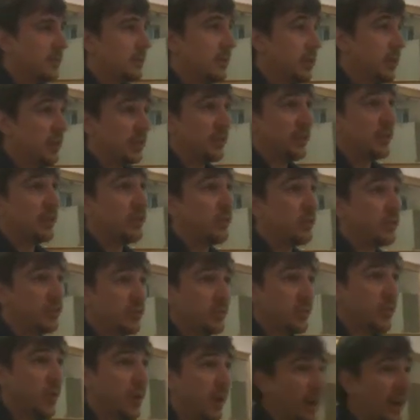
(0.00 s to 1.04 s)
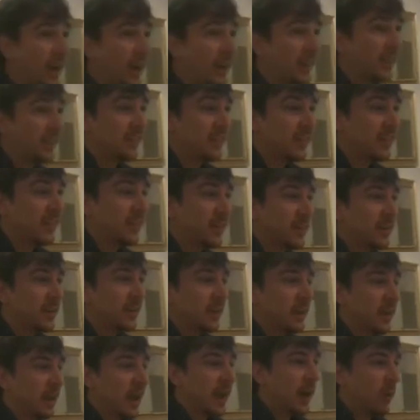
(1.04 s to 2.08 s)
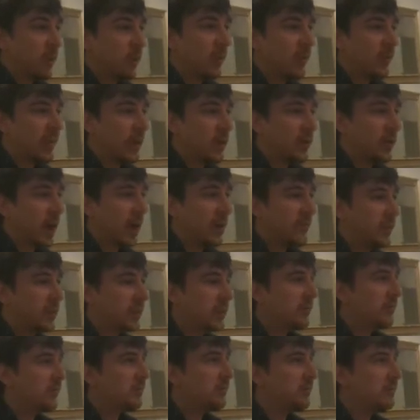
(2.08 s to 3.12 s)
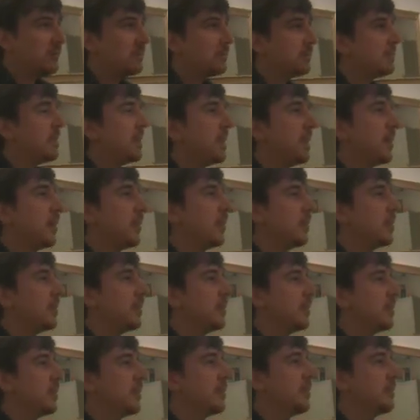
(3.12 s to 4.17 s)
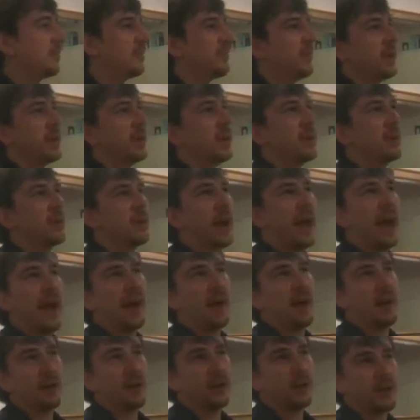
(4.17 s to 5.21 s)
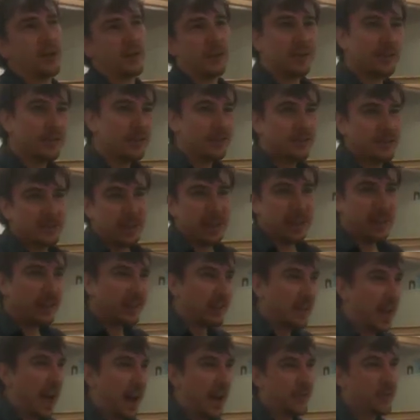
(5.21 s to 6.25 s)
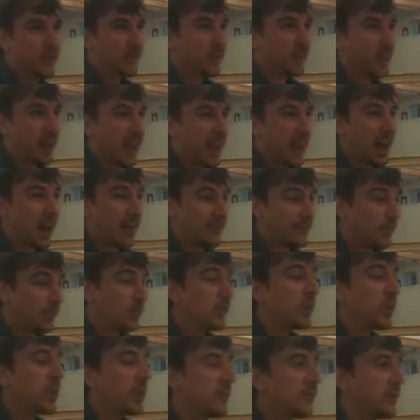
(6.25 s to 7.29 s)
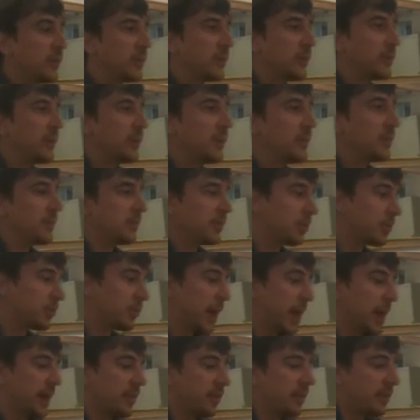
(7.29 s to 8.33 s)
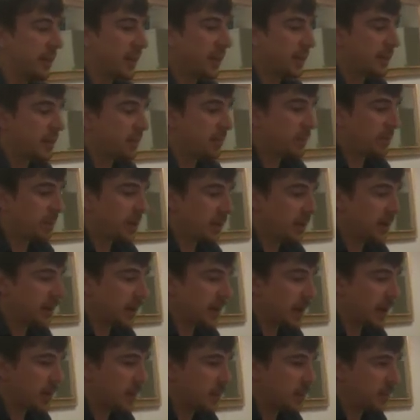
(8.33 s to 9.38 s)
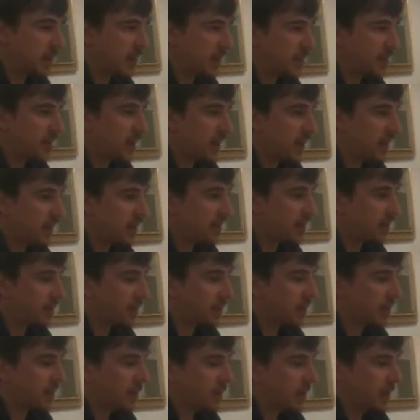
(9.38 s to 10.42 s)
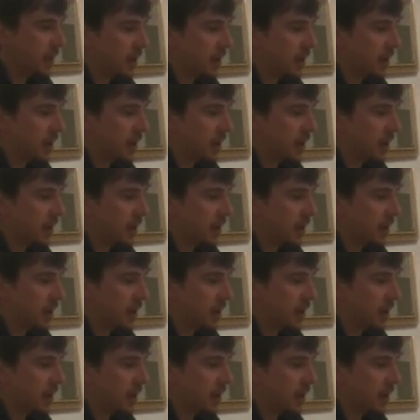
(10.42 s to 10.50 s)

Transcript: you get to do what you want without having to, you know, fear hell in the afterlife or whatever threat that's being uh, placed against you.